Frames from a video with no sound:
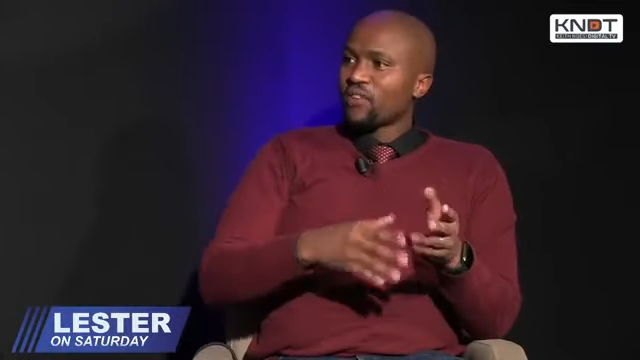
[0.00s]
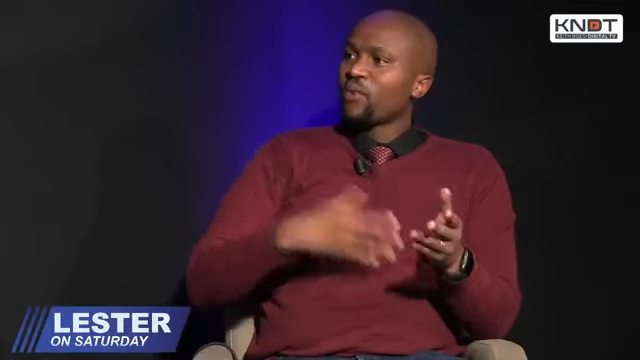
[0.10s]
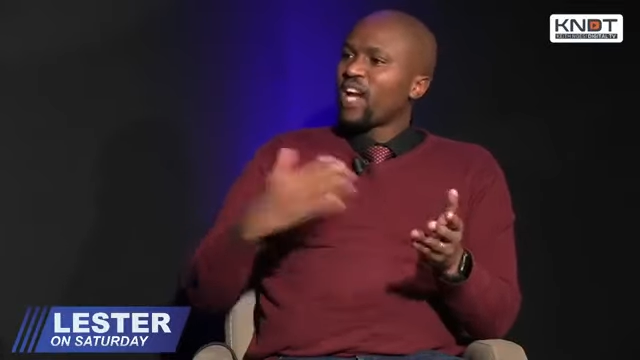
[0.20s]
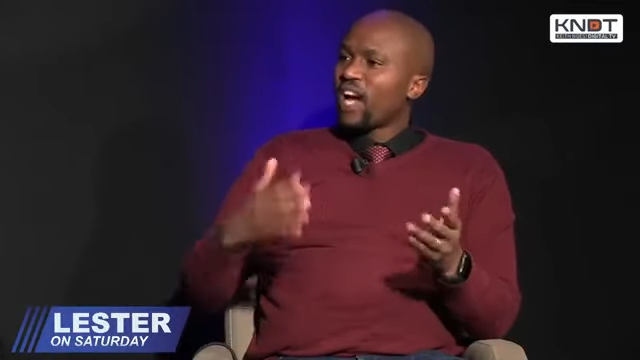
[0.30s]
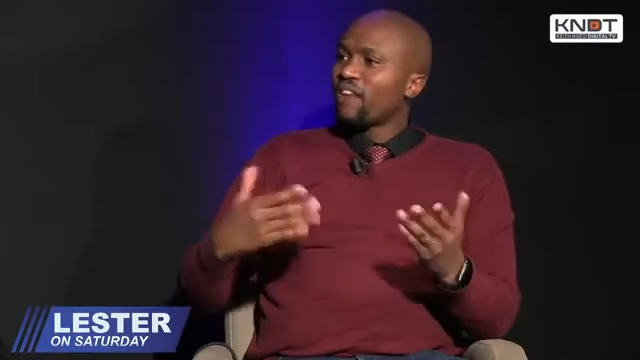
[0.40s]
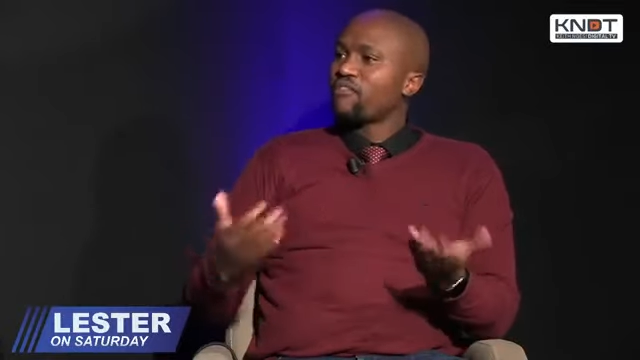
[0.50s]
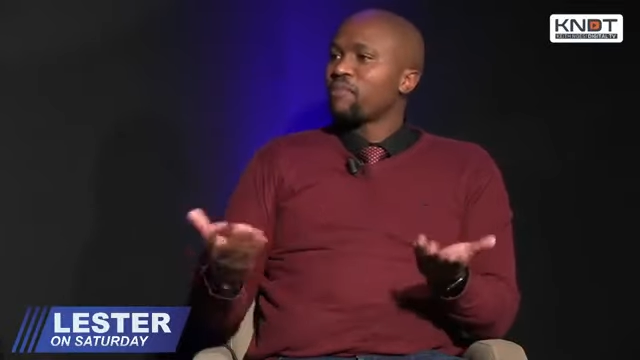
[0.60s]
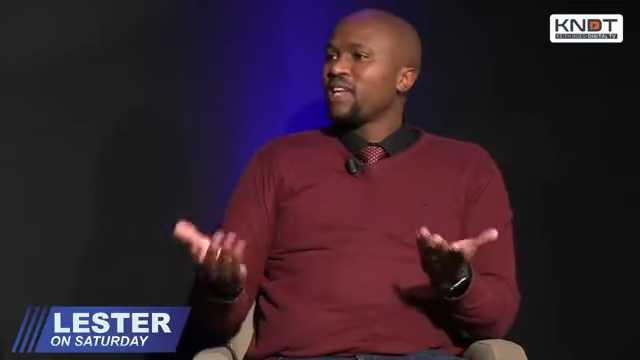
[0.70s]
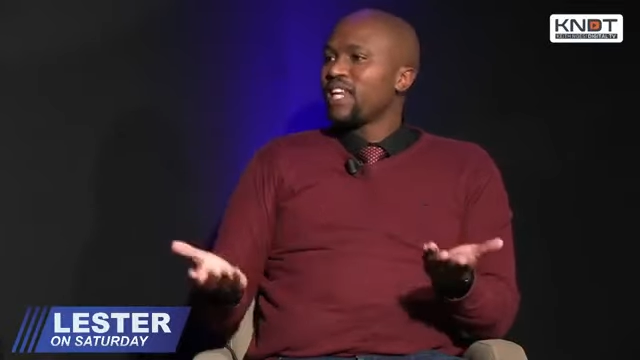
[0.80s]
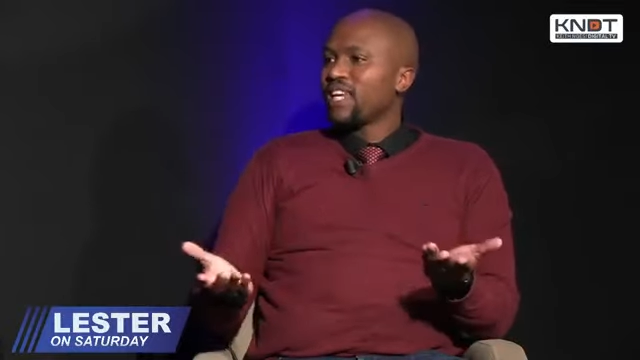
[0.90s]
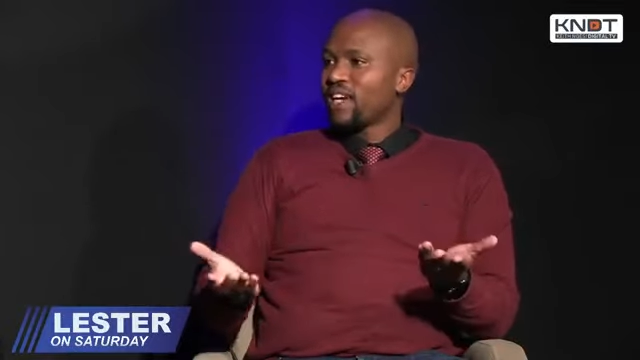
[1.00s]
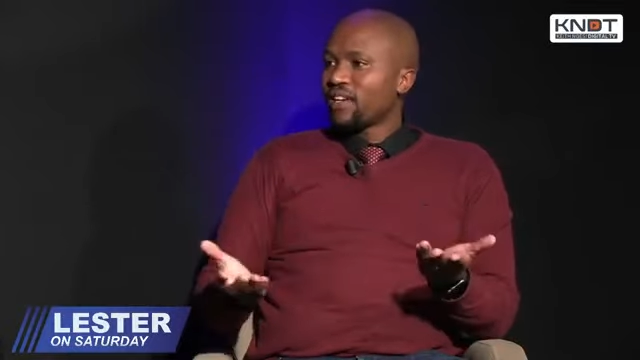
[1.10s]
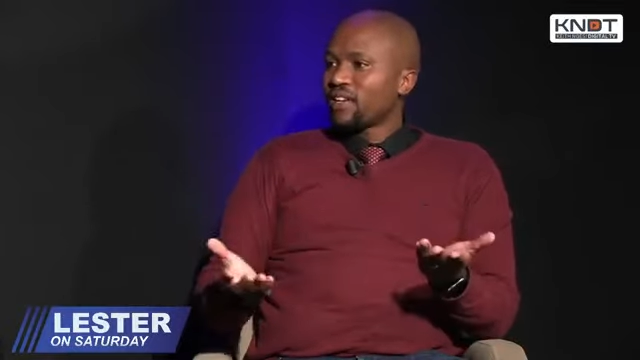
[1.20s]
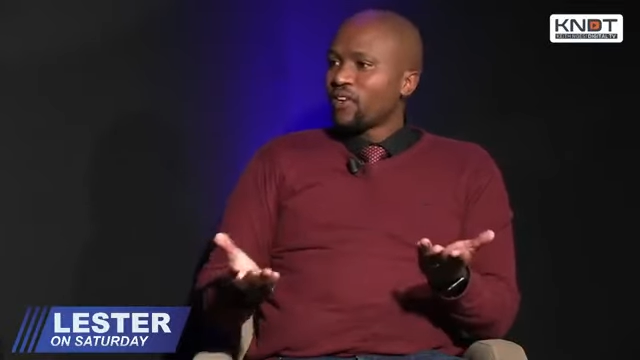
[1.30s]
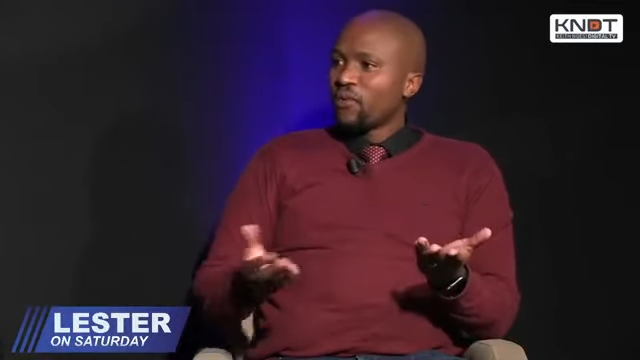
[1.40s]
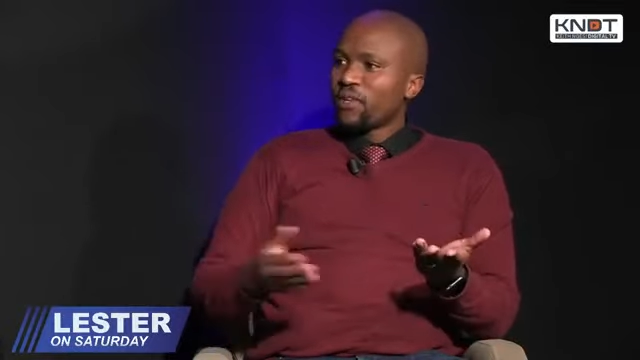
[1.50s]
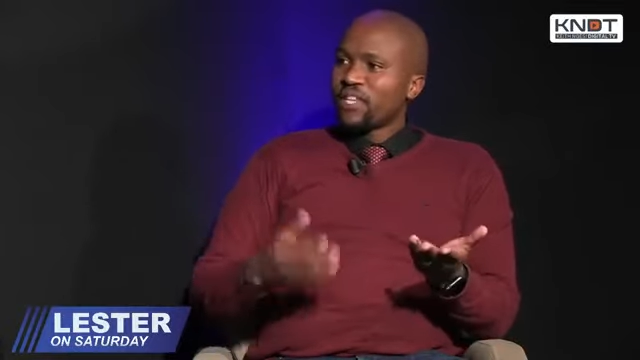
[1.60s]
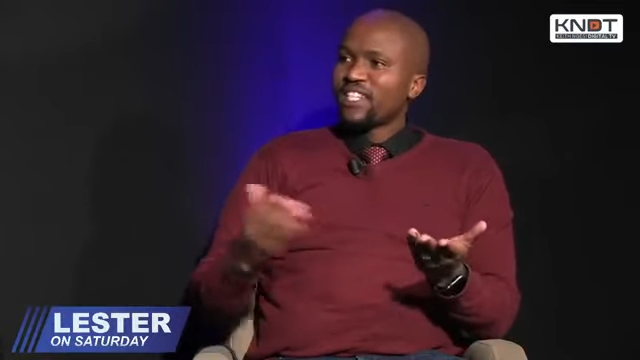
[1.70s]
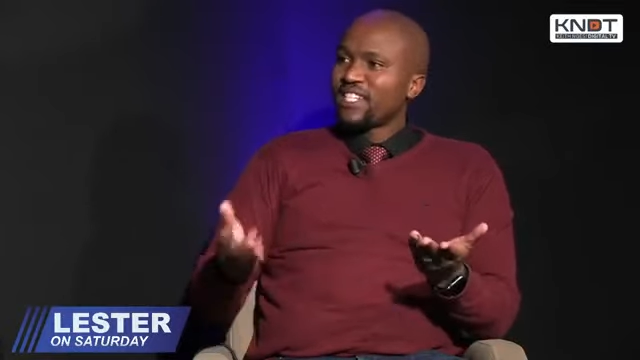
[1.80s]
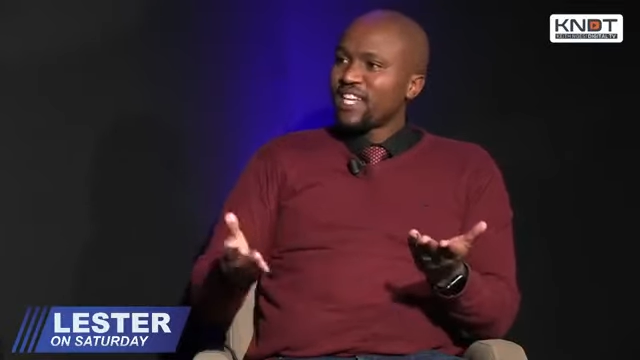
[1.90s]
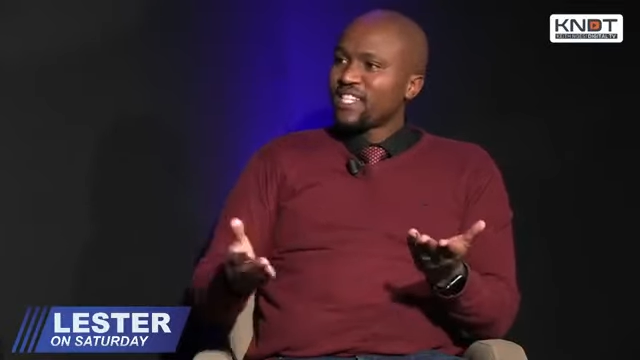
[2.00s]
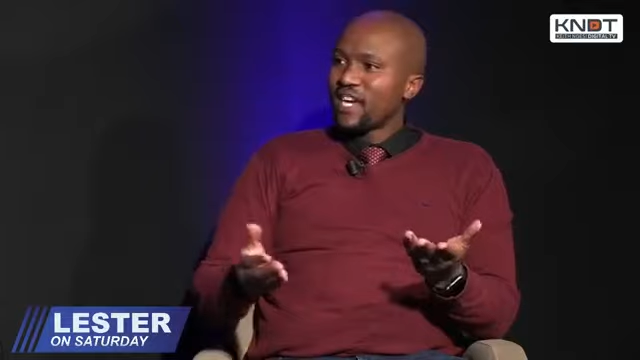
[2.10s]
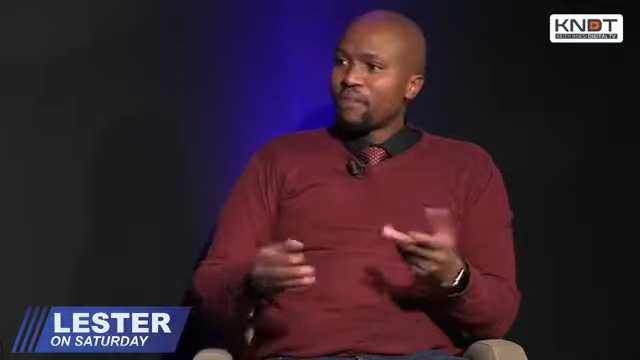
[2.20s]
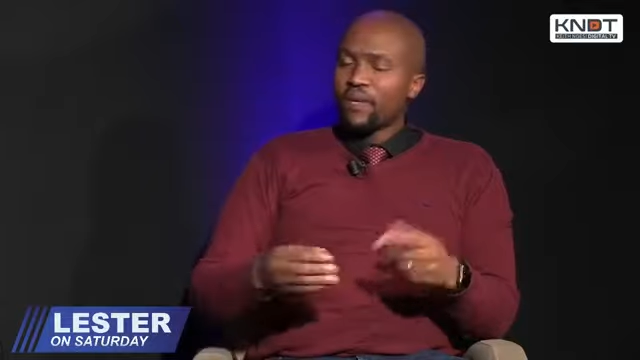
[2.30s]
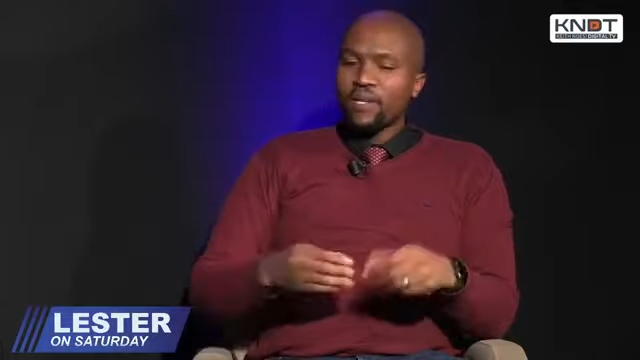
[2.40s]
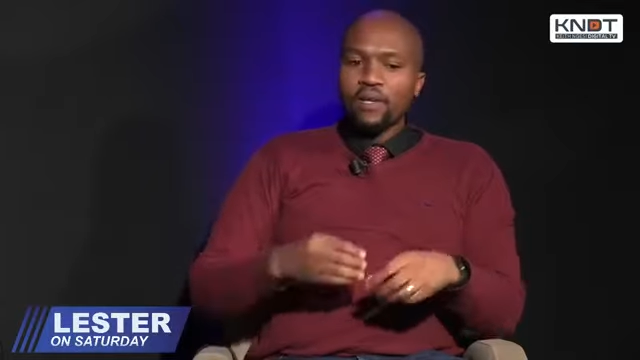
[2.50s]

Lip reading: We are familiar with it. It does happen,